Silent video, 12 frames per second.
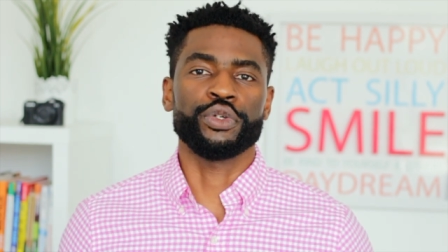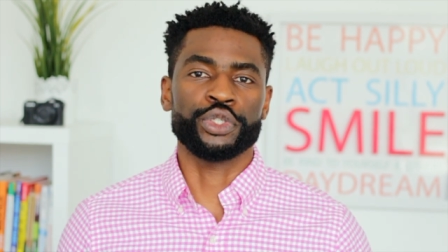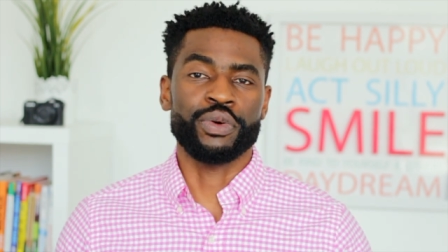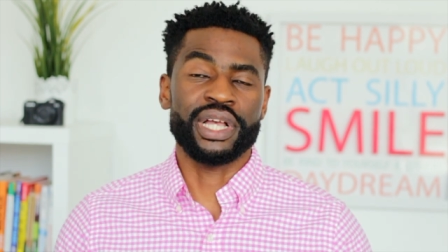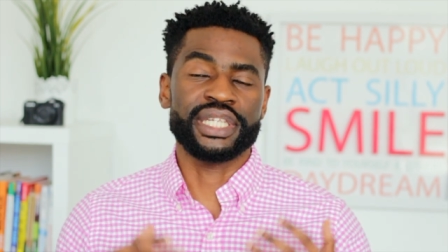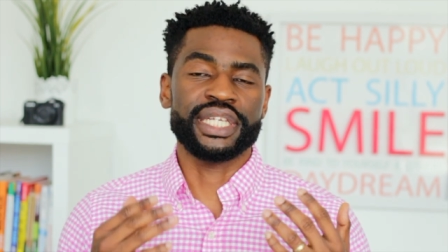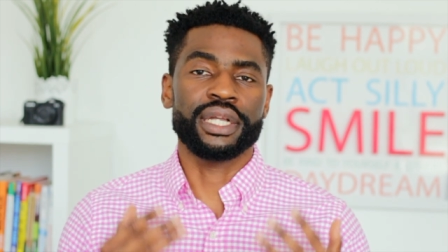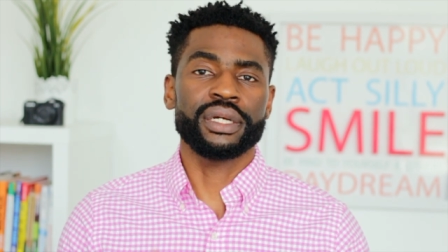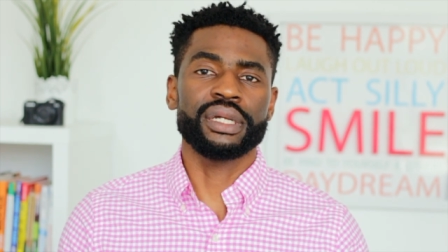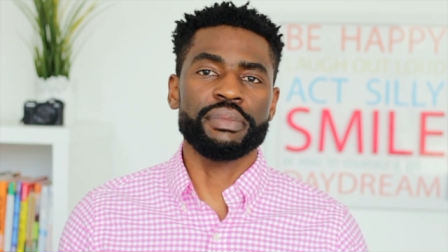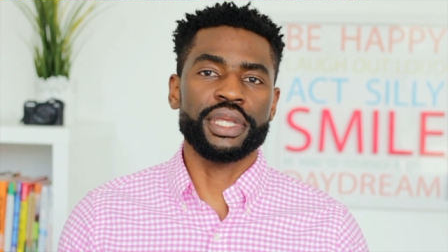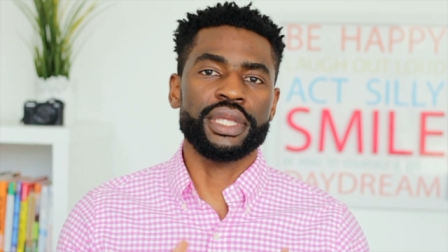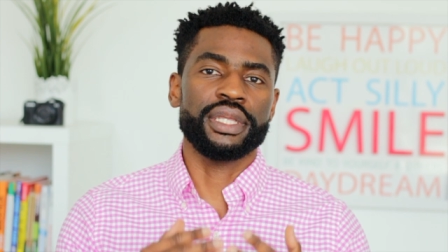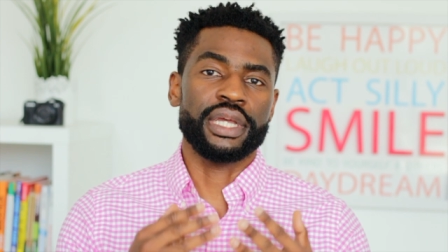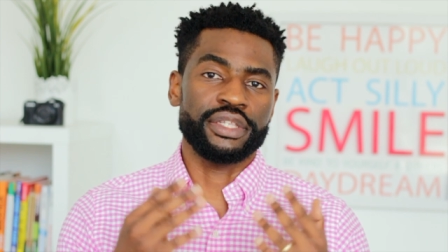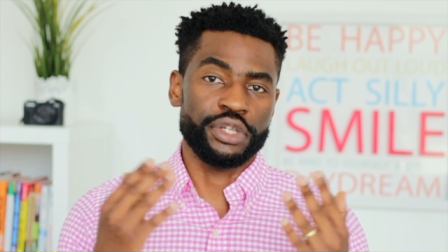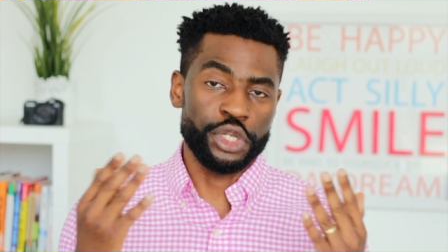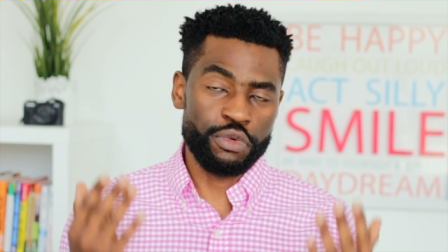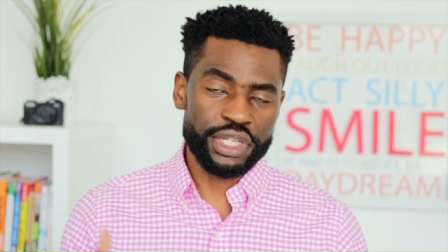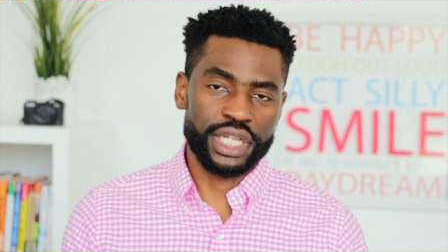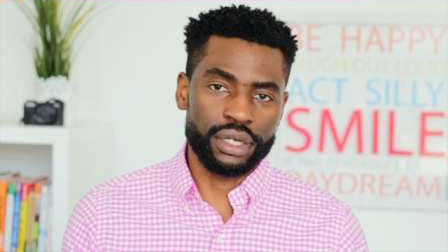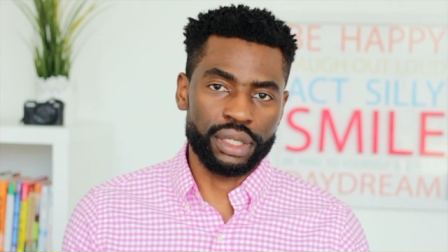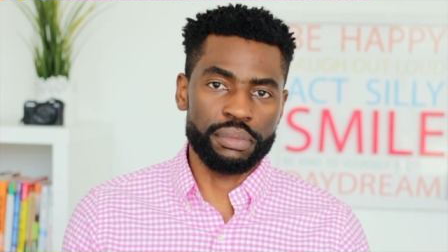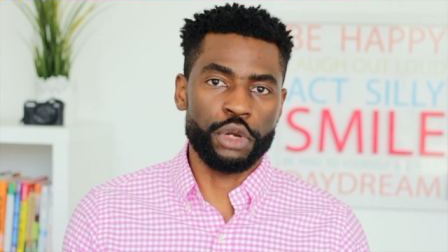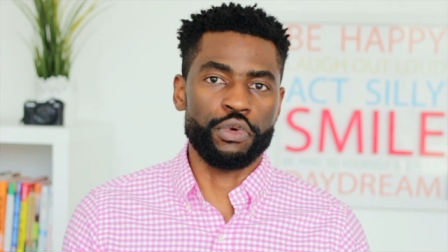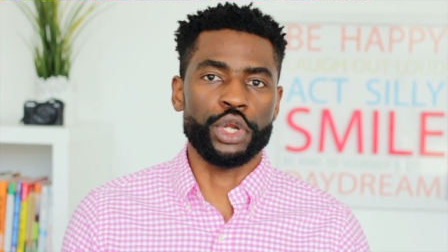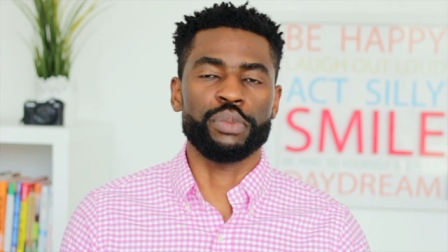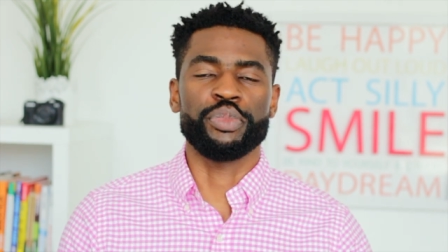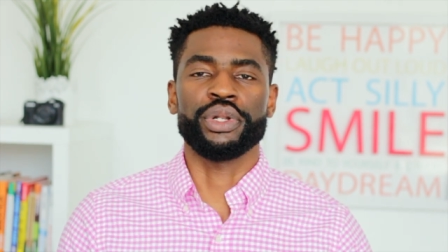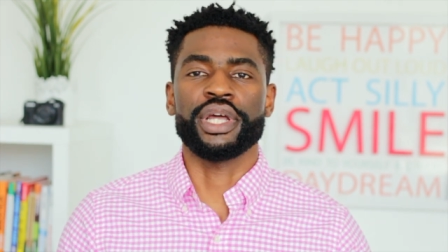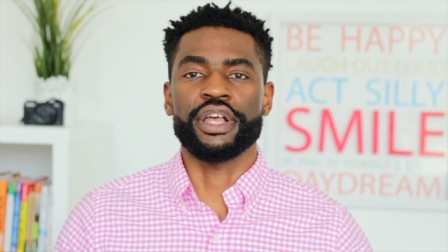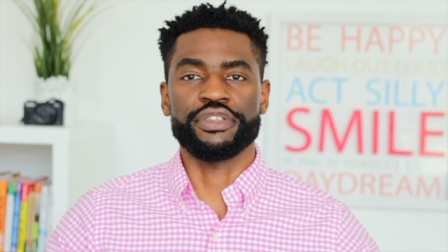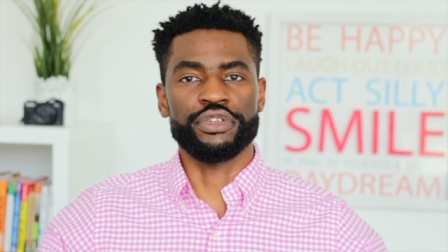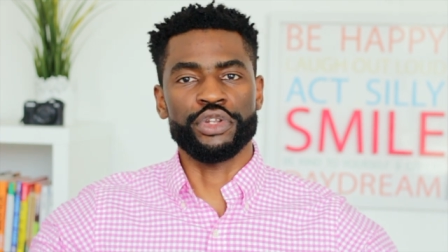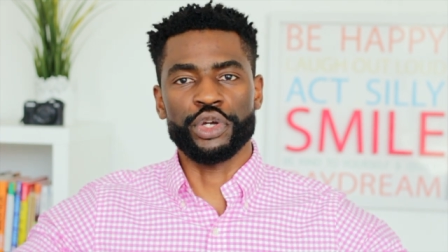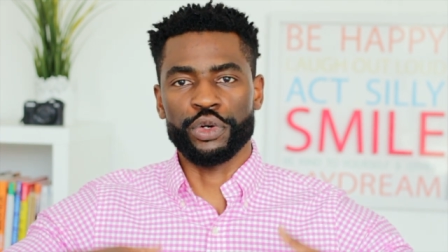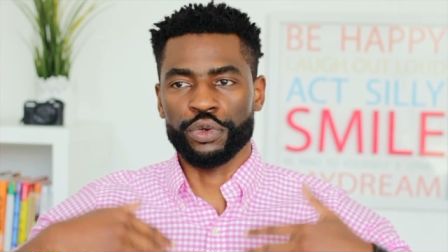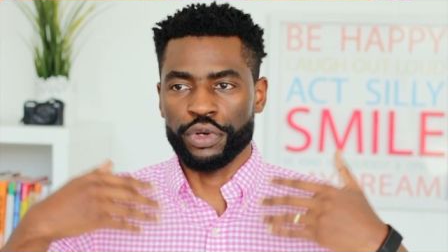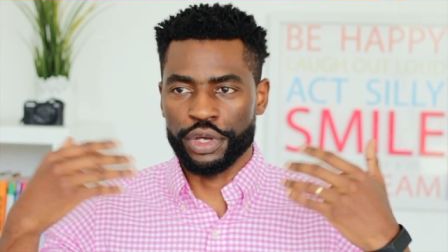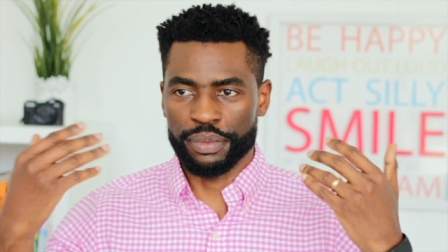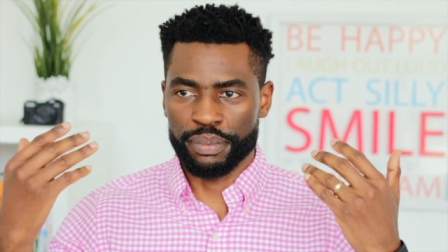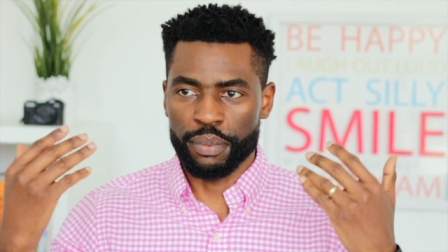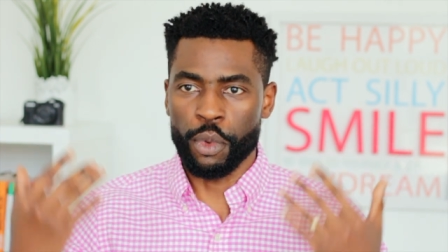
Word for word: So as the economy, as the U S economy reopened, as you know, um,